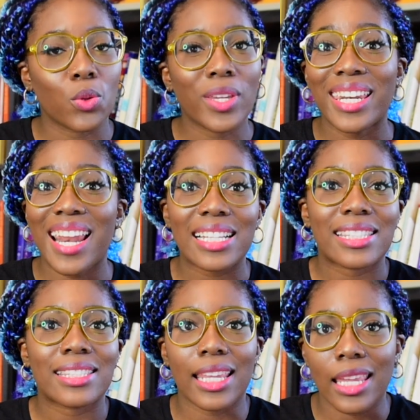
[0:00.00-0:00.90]
You cannot
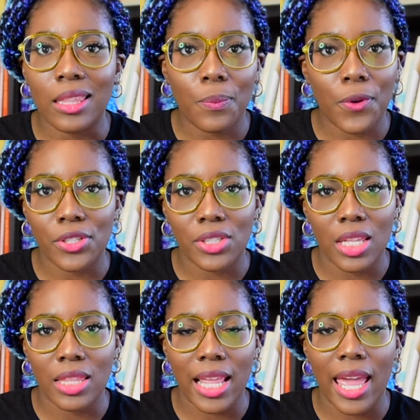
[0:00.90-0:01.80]
see the
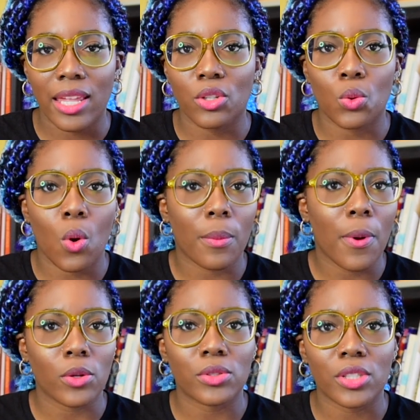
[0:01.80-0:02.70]
person that you are
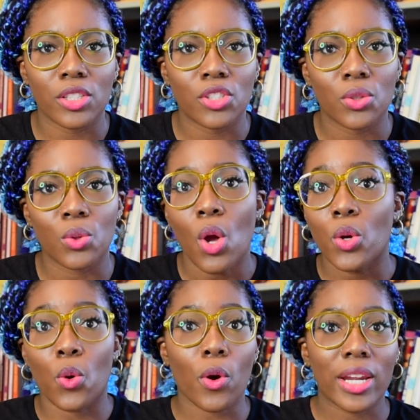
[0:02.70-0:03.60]
posting to,
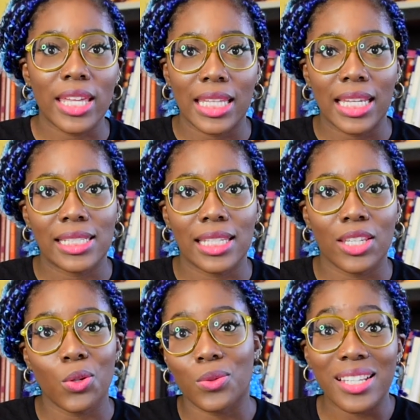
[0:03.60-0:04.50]
nor can they see
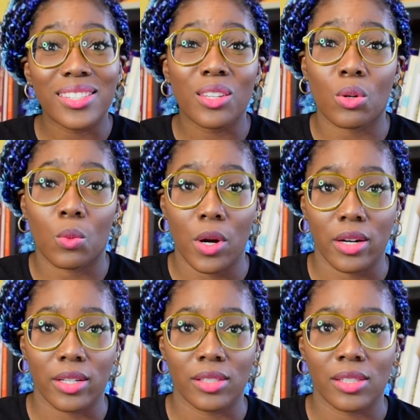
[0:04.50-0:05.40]
you. They see your
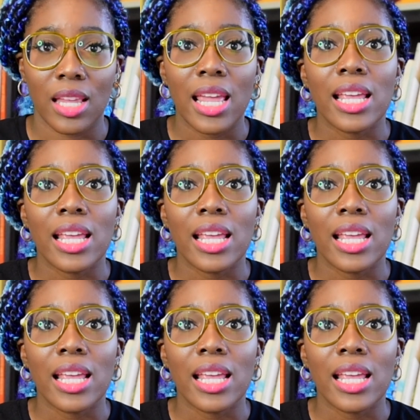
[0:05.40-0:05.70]
words.